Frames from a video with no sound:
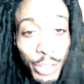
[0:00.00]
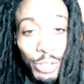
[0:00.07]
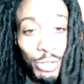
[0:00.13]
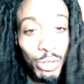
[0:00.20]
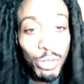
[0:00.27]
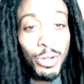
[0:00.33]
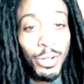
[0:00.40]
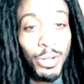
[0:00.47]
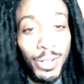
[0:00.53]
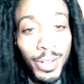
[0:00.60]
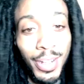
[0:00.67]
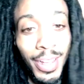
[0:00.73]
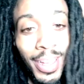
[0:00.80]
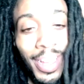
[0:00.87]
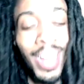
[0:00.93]
Drew?
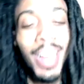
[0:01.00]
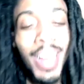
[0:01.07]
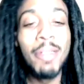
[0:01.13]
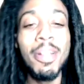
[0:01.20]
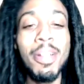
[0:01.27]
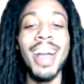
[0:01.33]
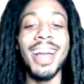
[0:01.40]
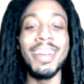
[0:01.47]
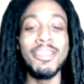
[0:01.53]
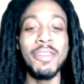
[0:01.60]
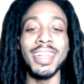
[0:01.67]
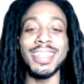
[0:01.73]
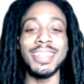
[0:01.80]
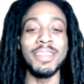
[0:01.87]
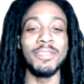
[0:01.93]
I'm like,
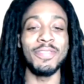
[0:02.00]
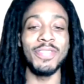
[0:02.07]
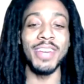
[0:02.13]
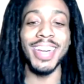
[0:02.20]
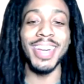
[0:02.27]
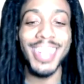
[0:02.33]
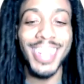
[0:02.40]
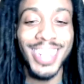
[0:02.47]
what the fuck?